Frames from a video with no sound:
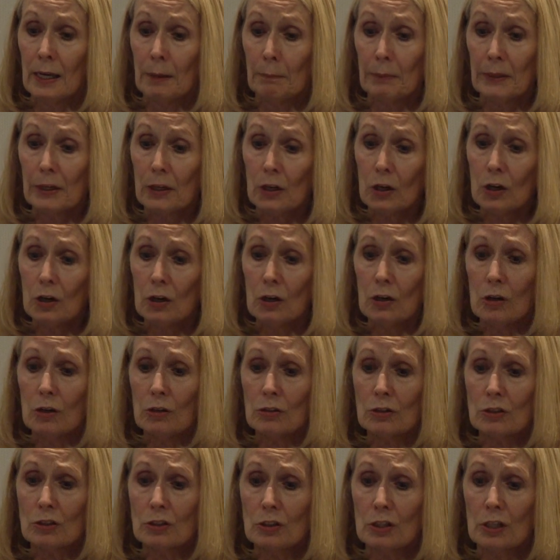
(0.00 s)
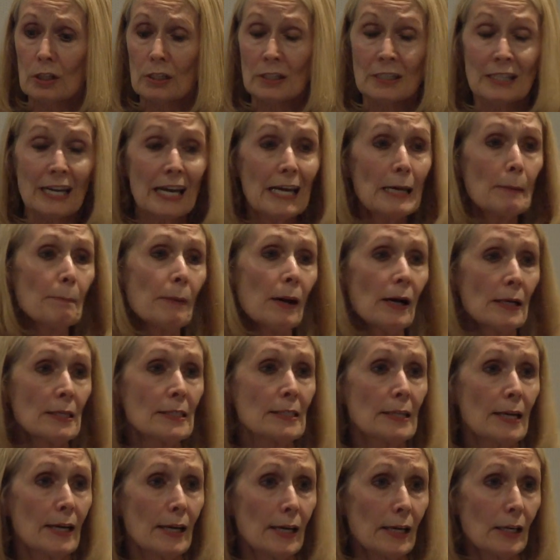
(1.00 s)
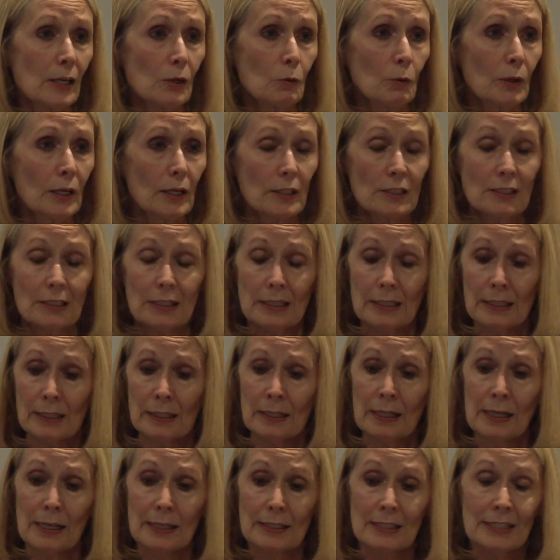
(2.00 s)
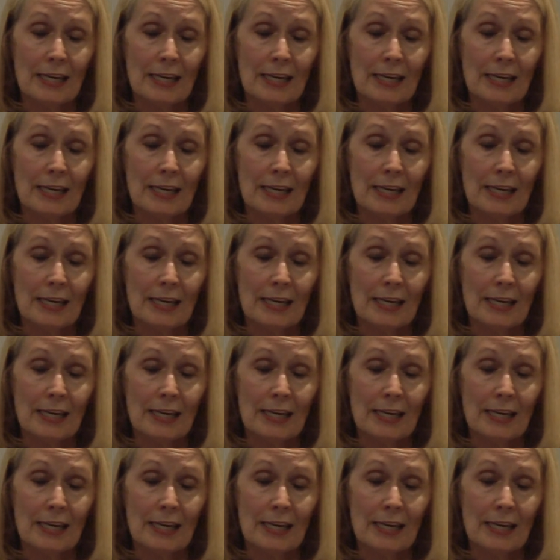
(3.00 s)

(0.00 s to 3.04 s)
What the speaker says: because day by day we are seeing